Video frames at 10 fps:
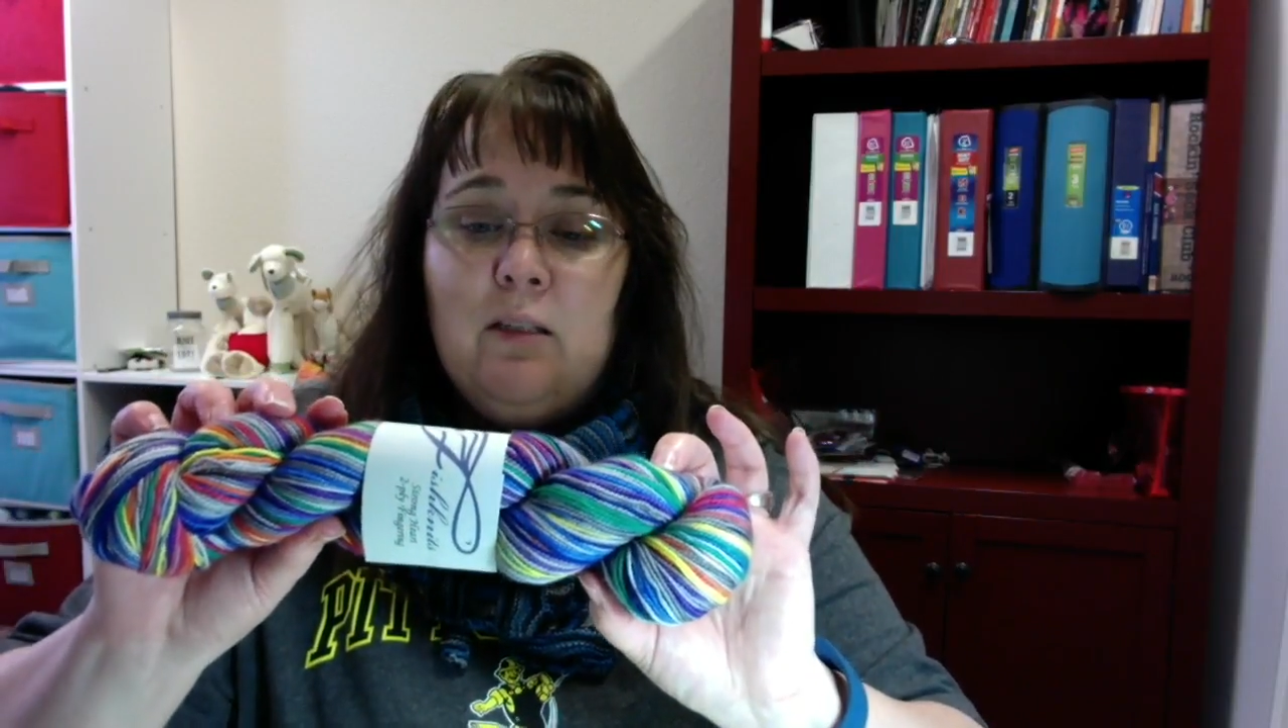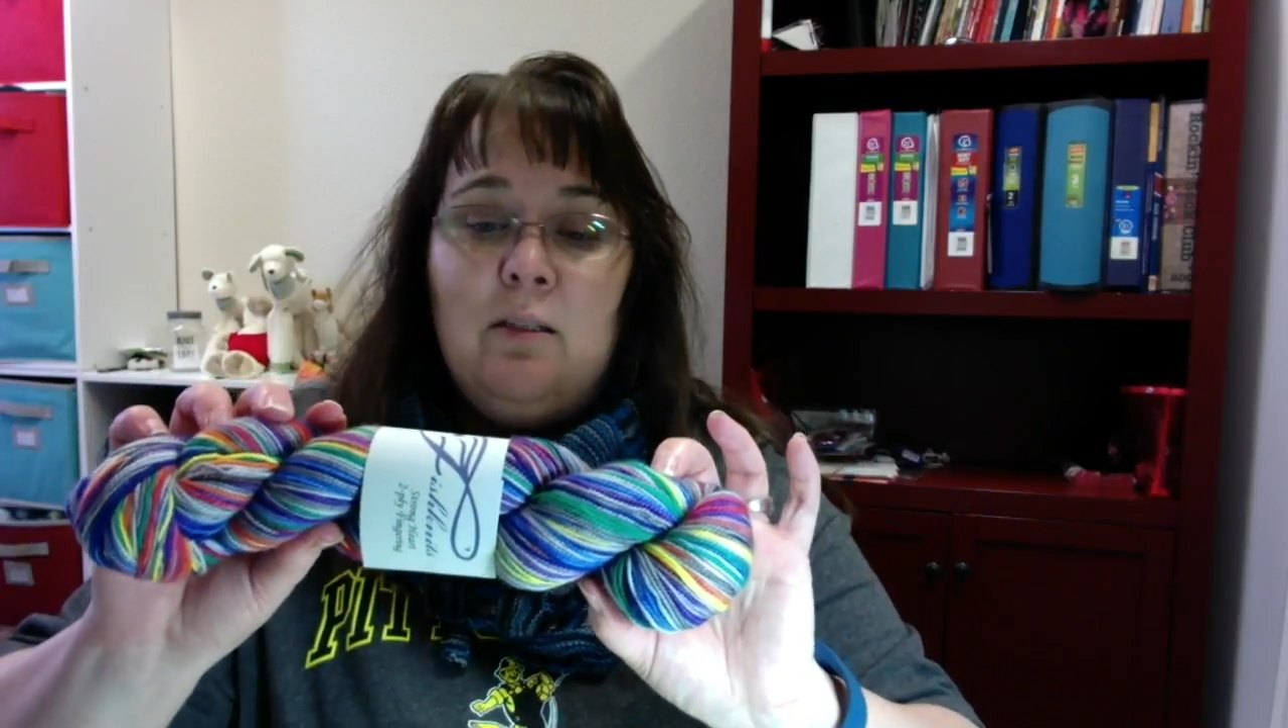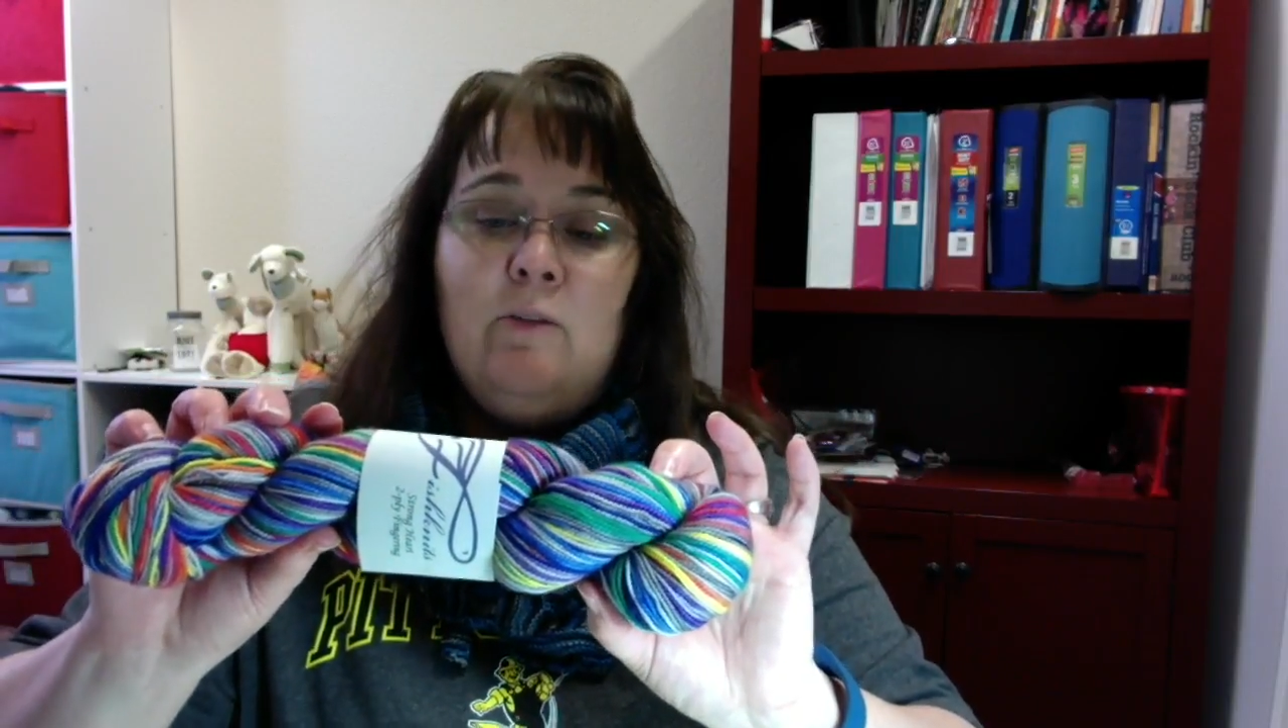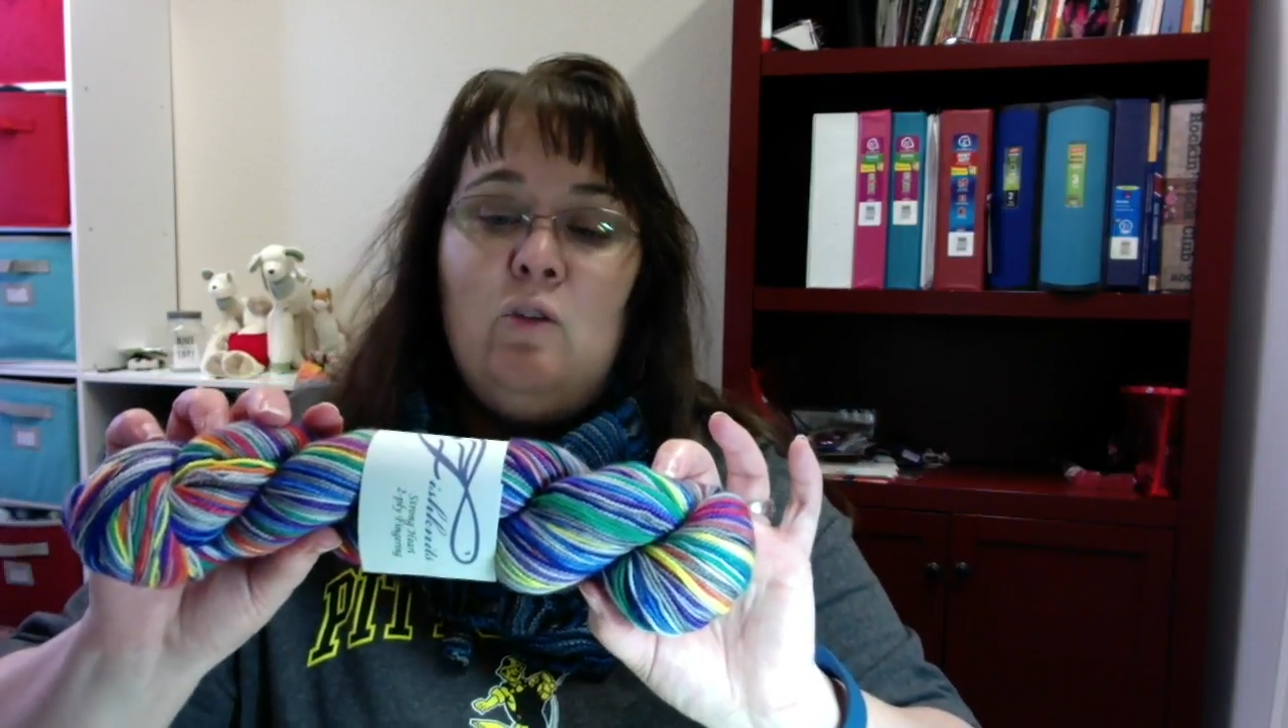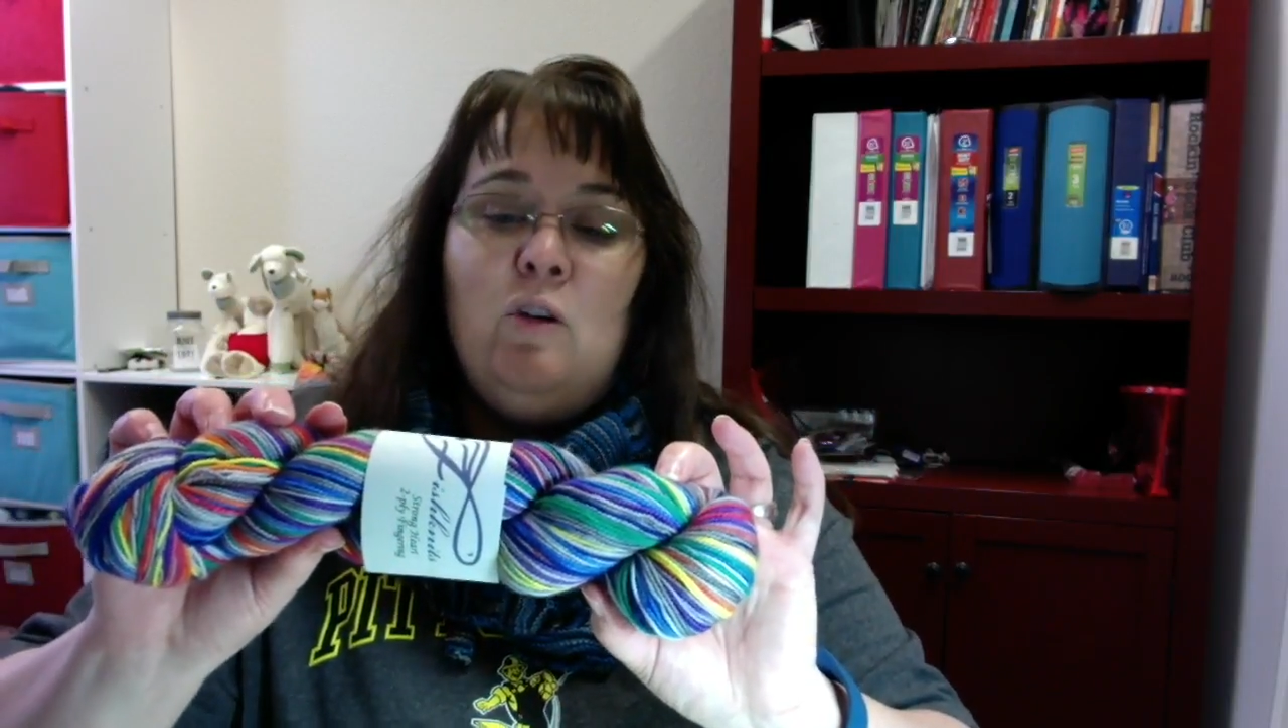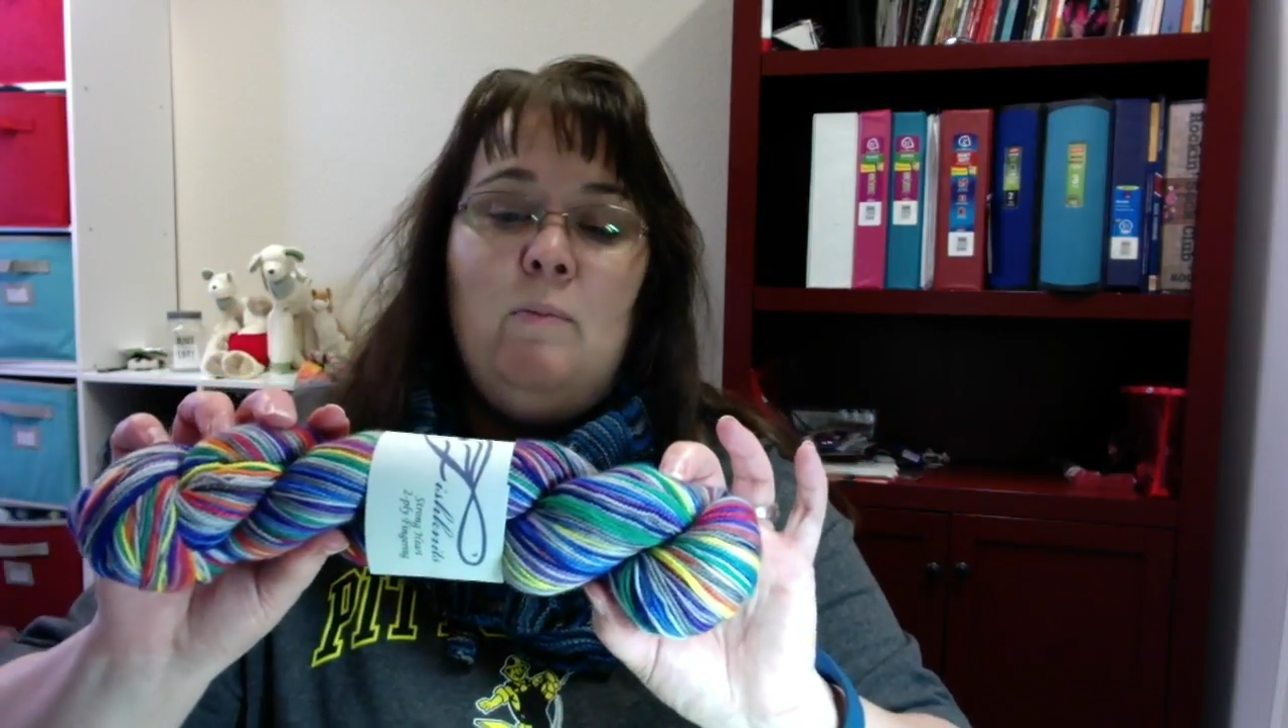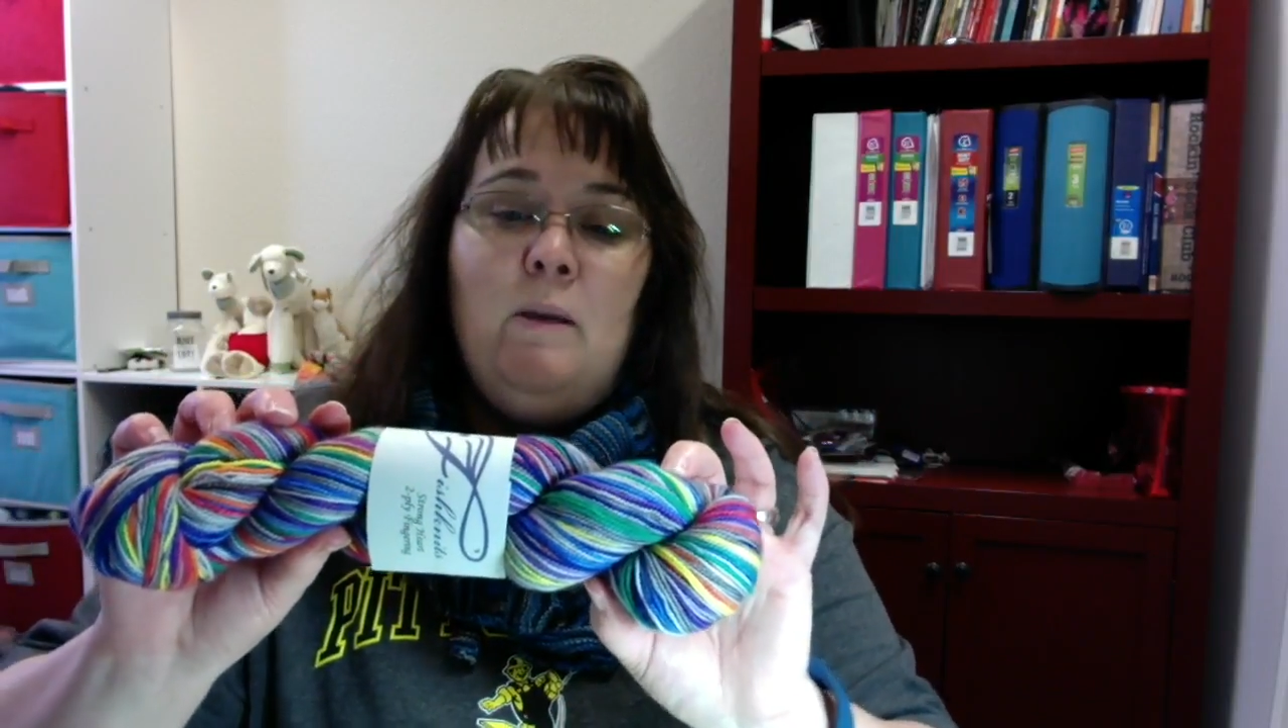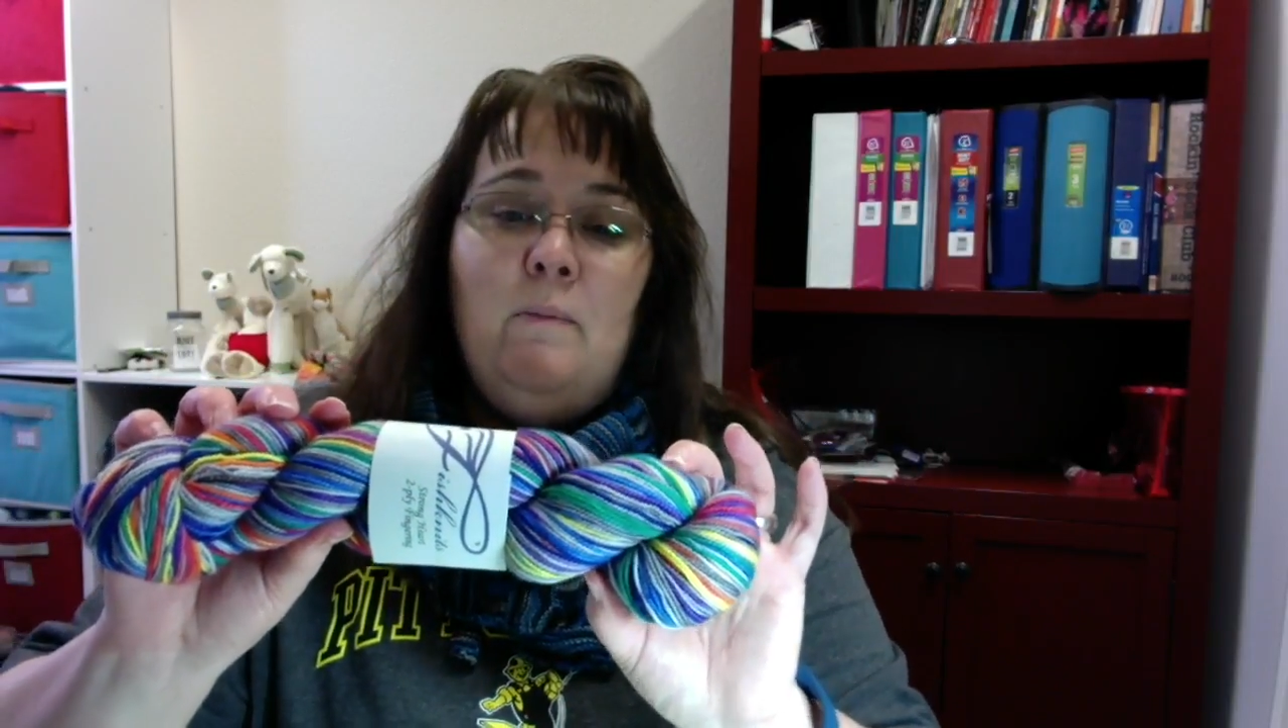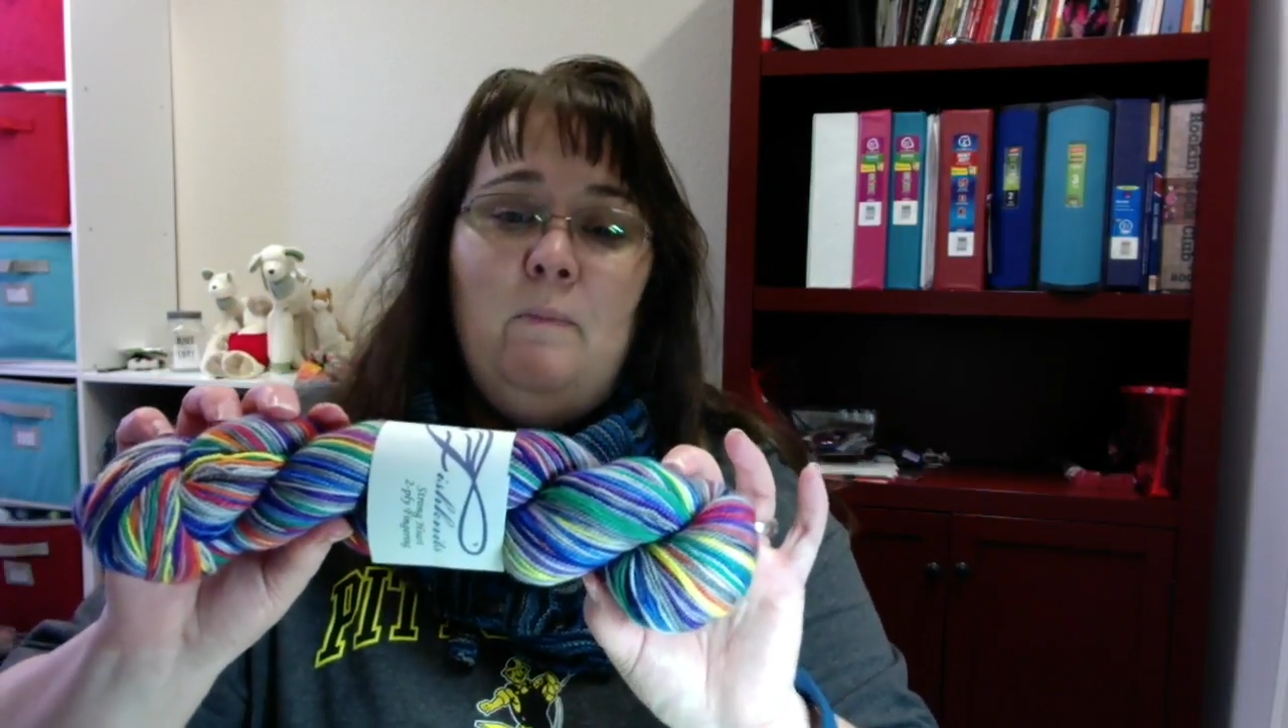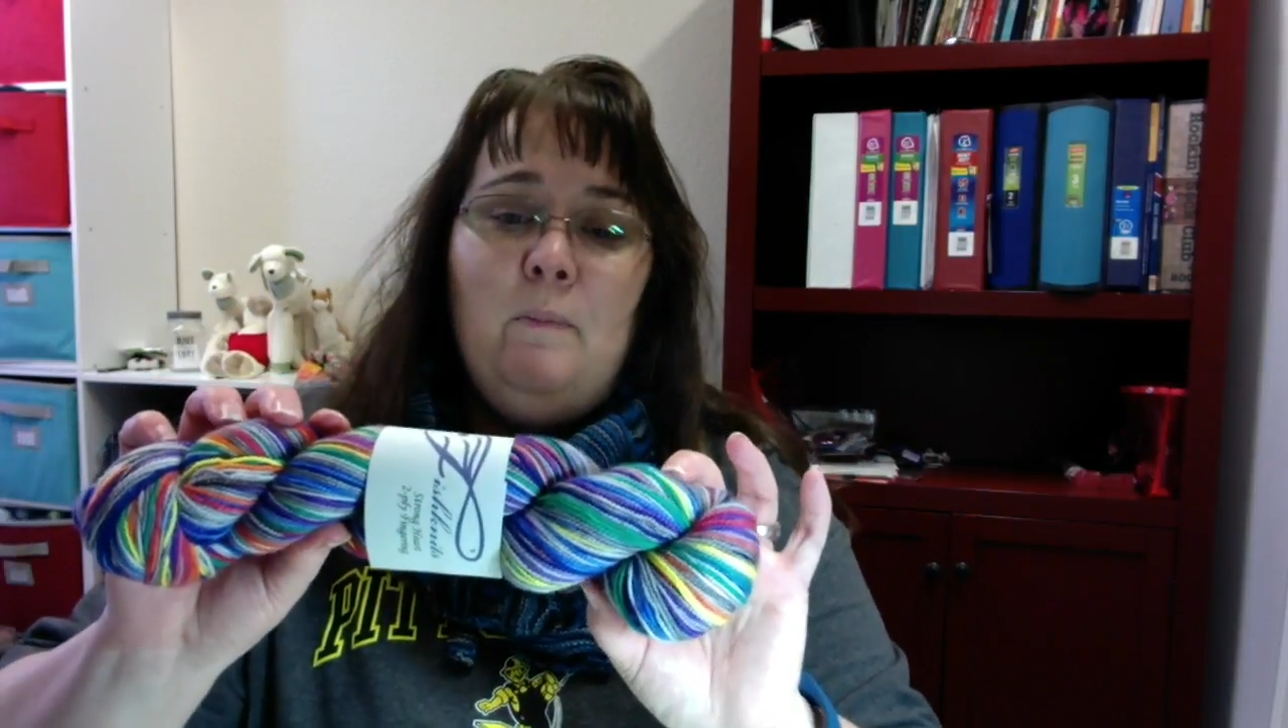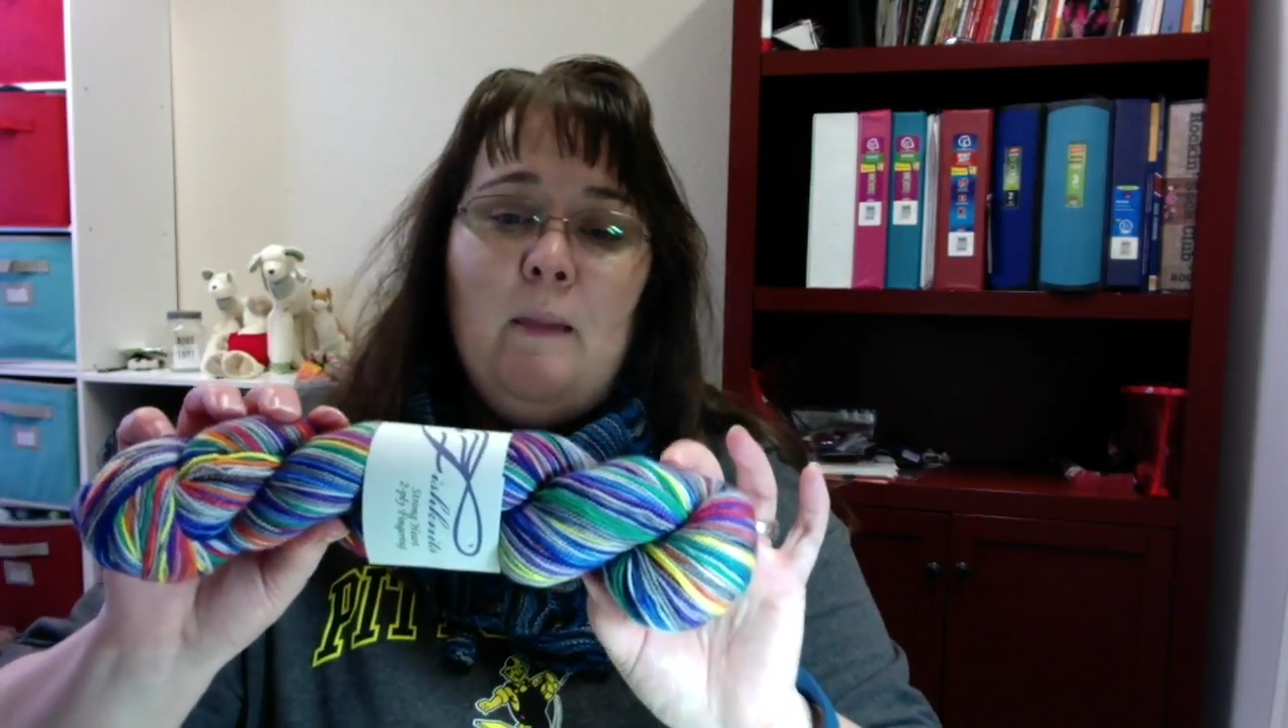self-striping.